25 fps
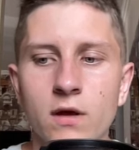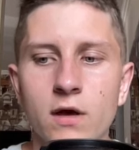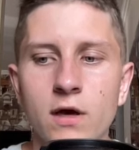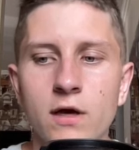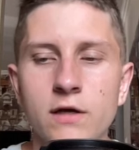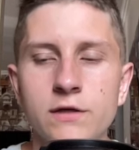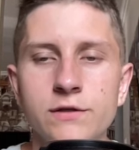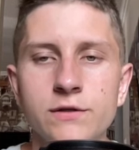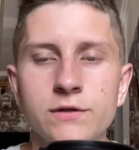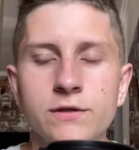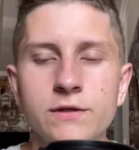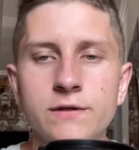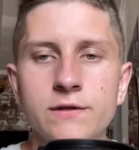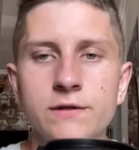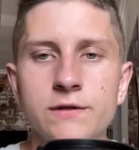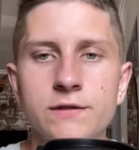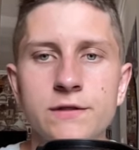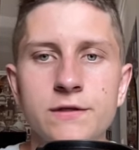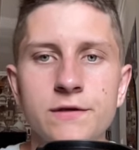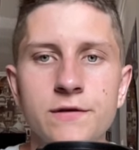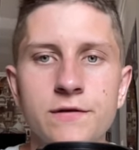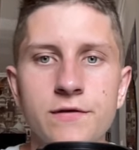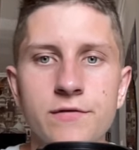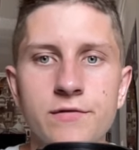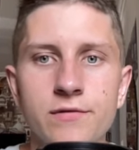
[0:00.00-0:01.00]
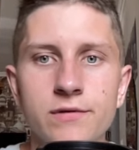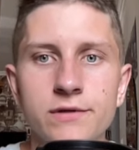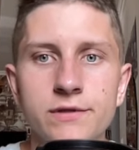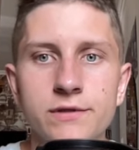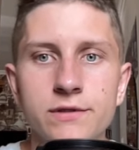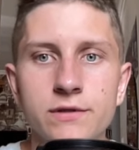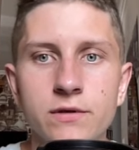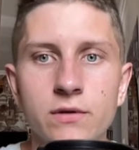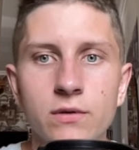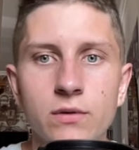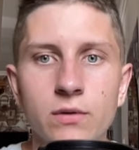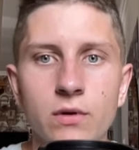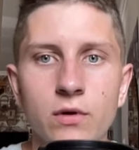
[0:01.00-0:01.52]
as you can see, there is
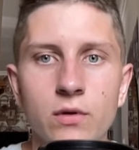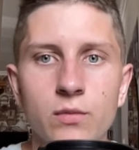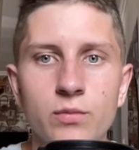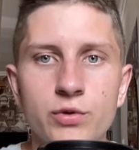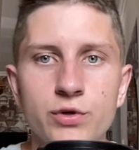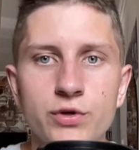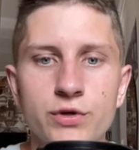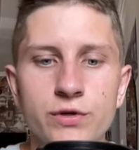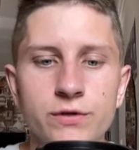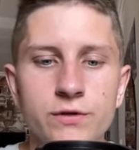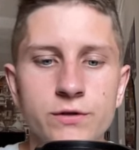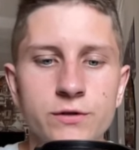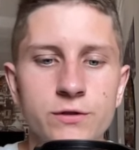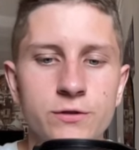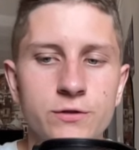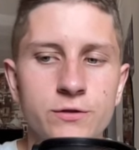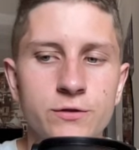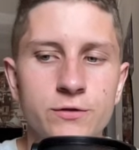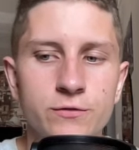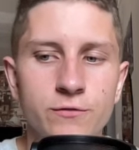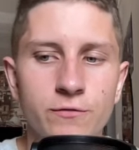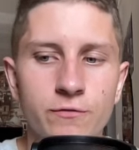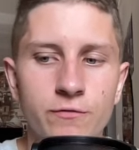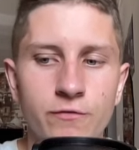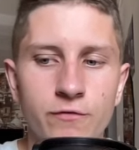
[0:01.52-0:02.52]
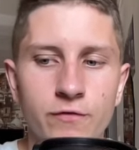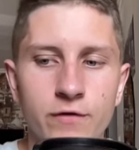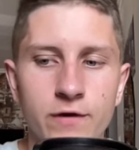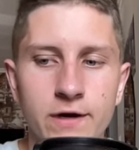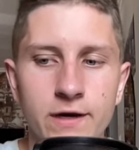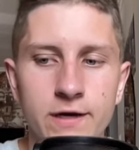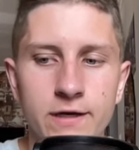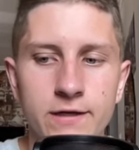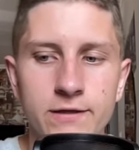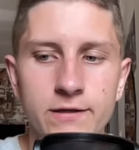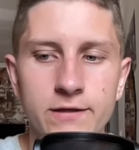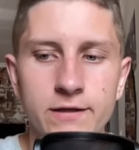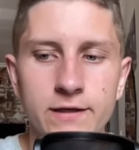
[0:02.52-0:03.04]
no options to
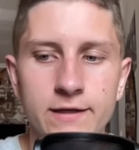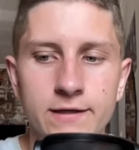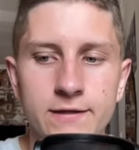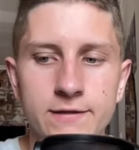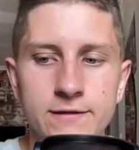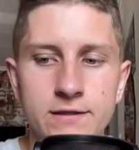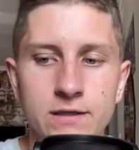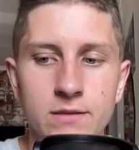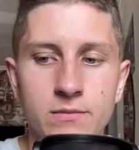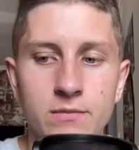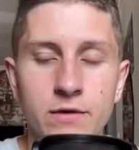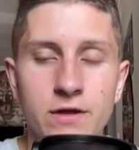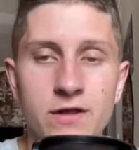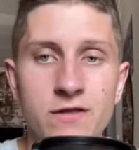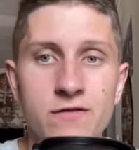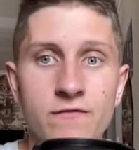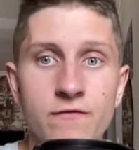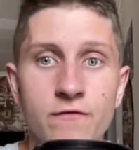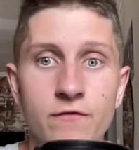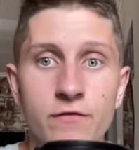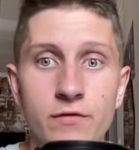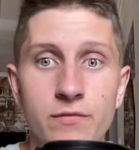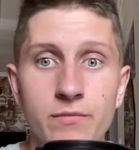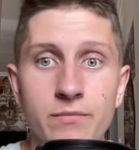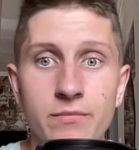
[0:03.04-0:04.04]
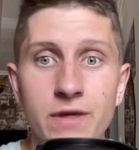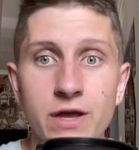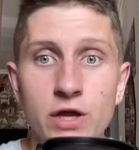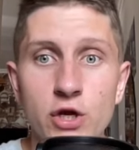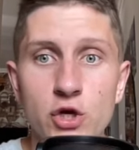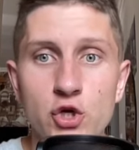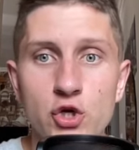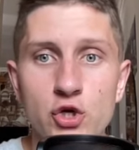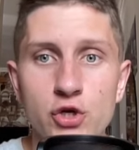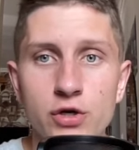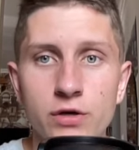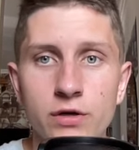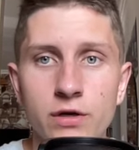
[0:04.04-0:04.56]
find like some
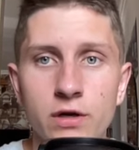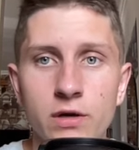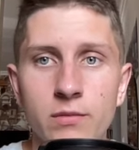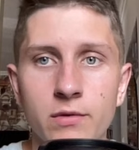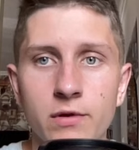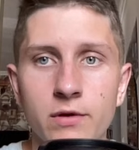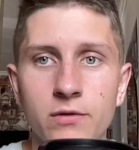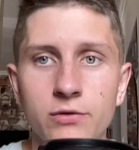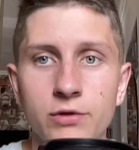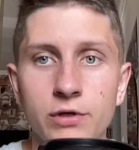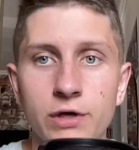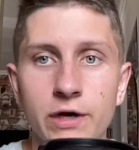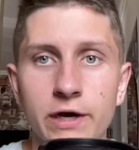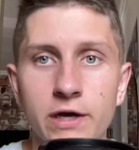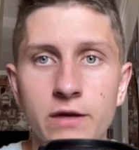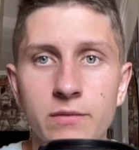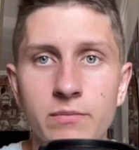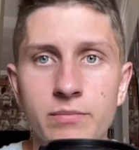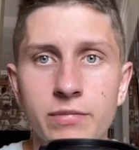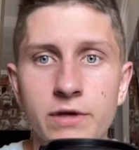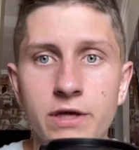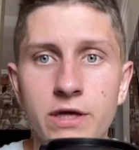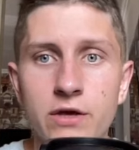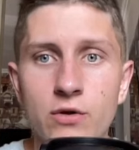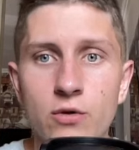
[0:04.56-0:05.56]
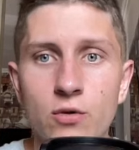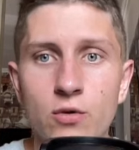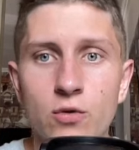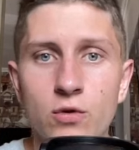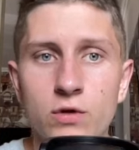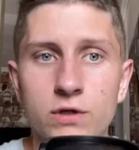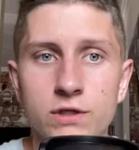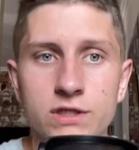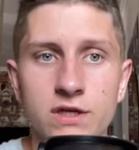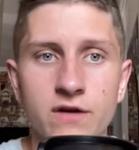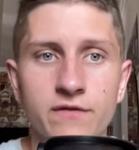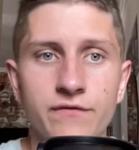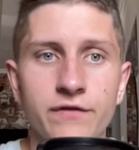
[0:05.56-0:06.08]
information about IP
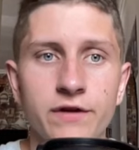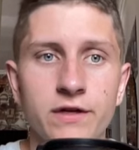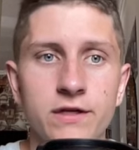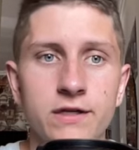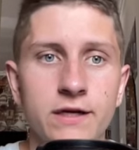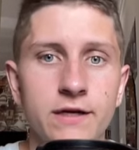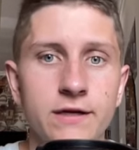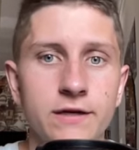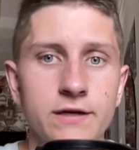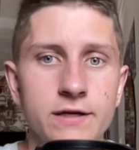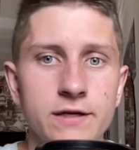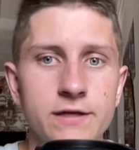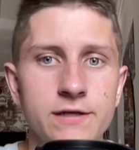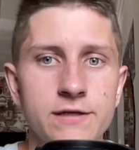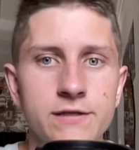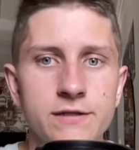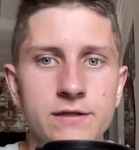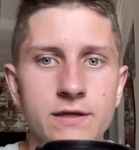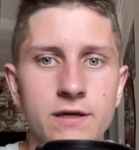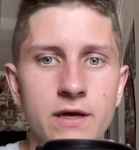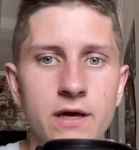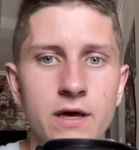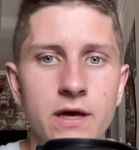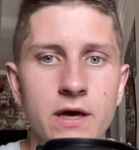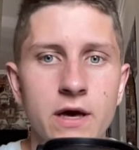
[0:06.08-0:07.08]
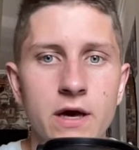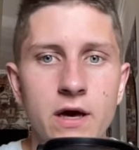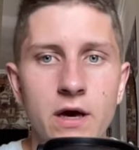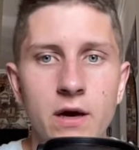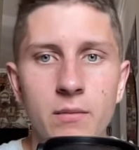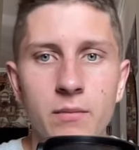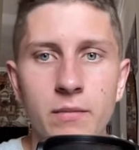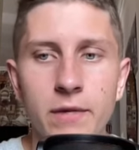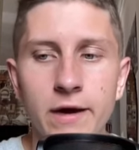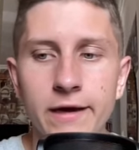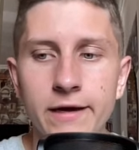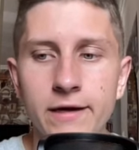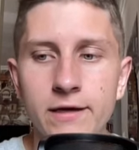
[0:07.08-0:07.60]
or something like this.
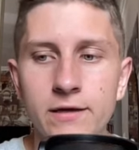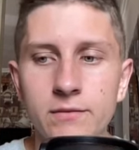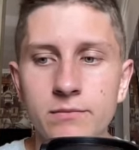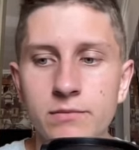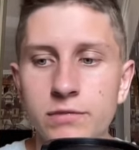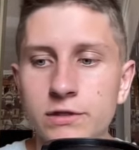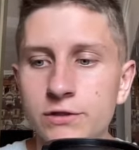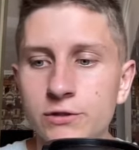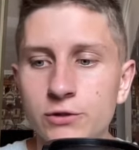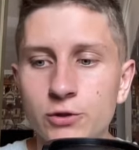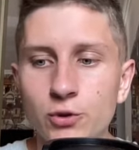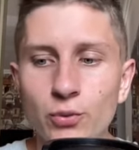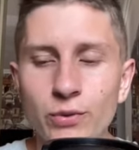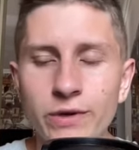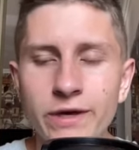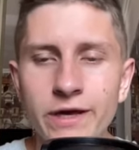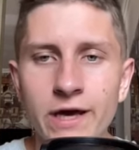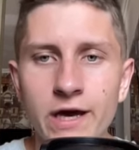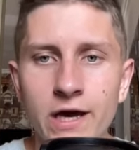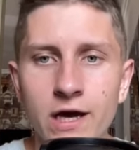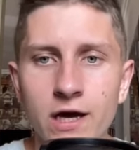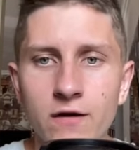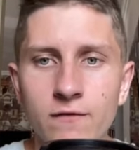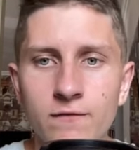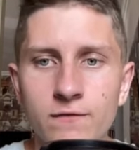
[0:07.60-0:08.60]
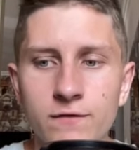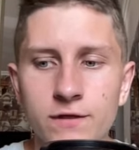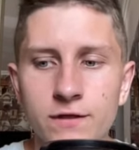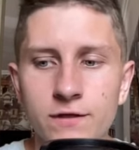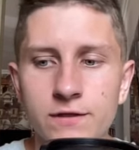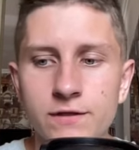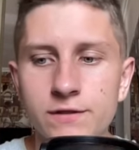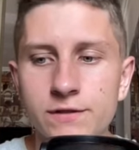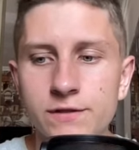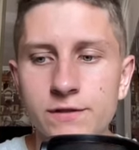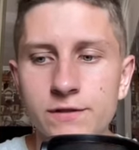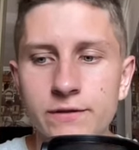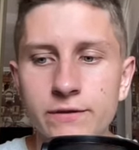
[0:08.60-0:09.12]
But do we have
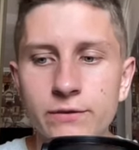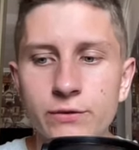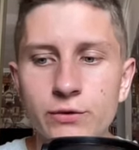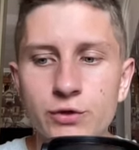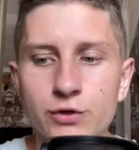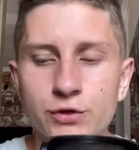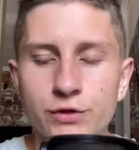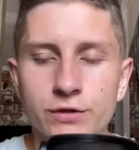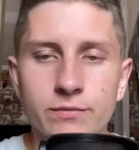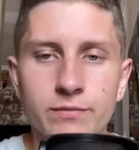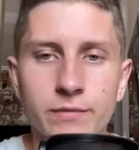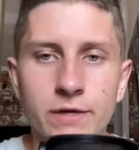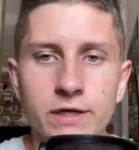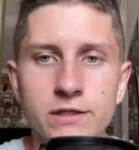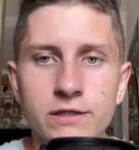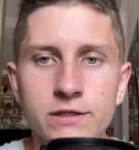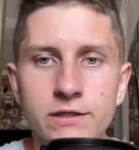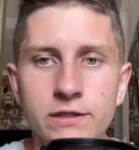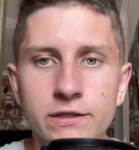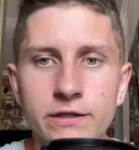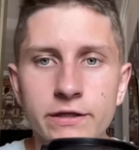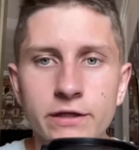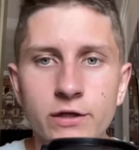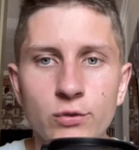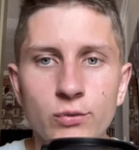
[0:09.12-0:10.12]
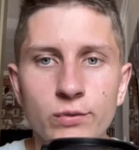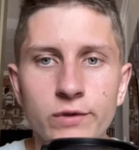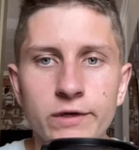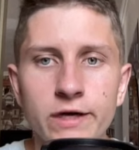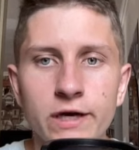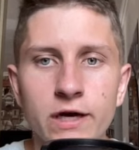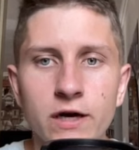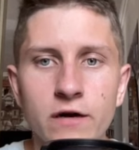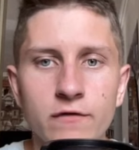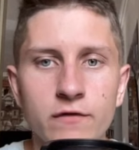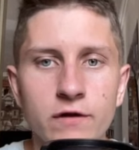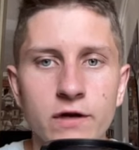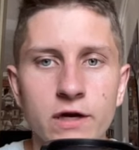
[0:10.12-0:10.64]
the solution? Basically, we
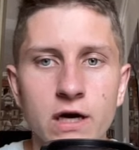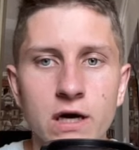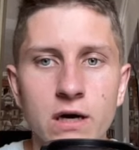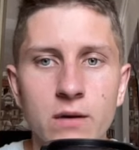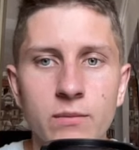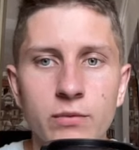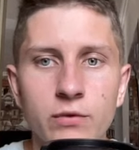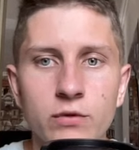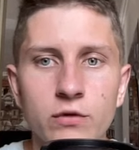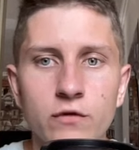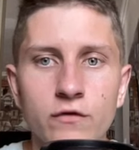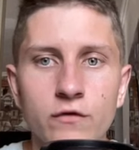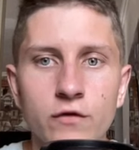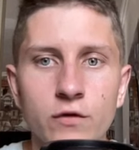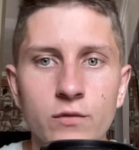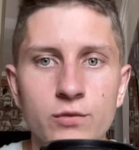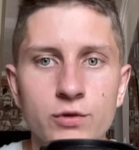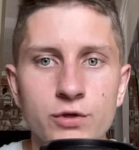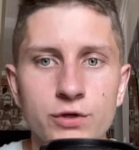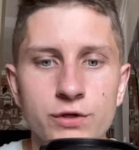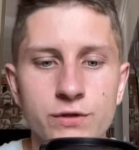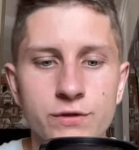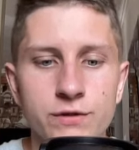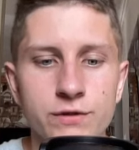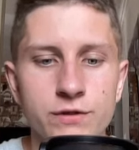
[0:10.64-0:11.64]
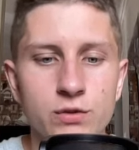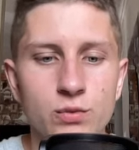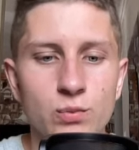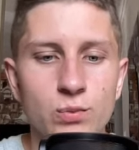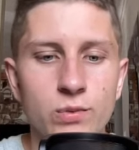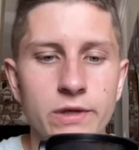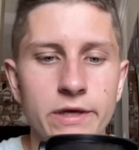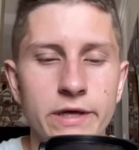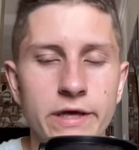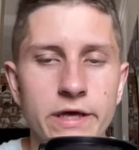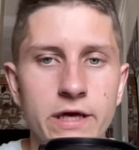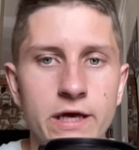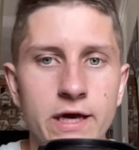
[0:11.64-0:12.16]
have a couple of options
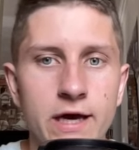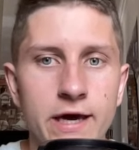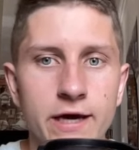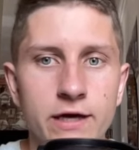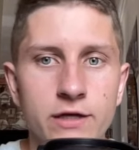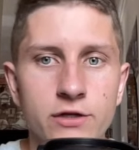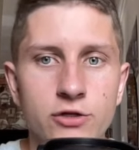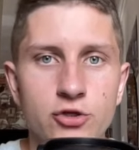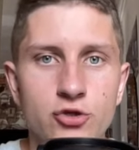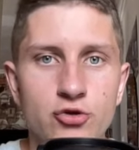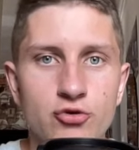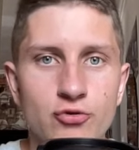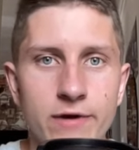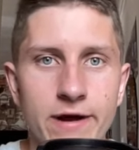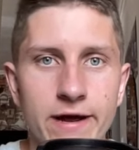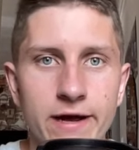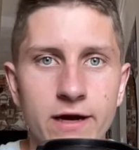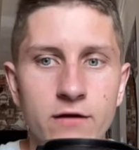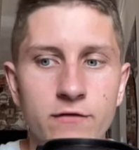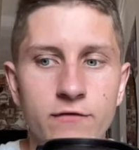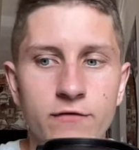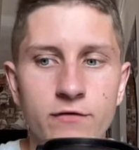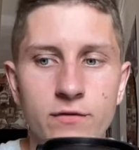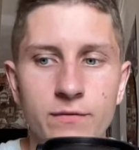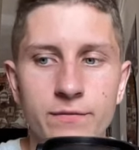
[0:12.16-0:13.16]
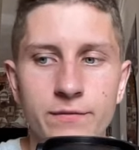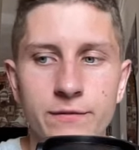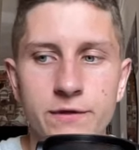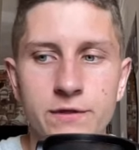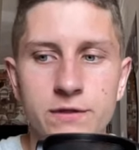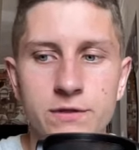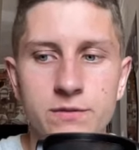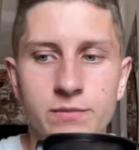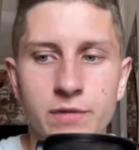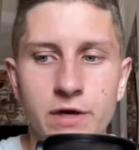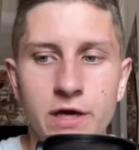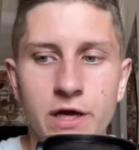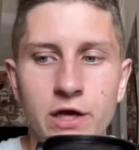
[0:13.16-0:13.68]
we can track from
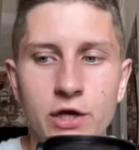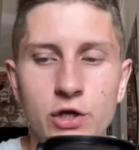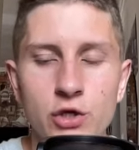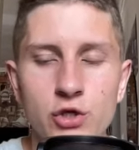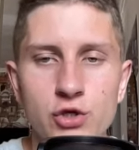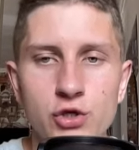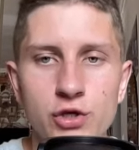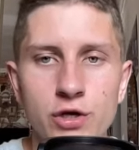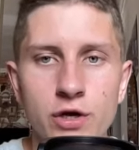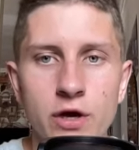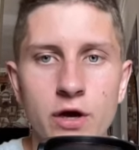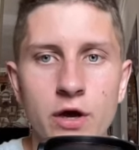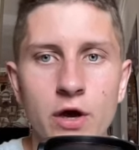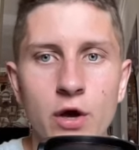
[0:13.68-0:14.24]
this page.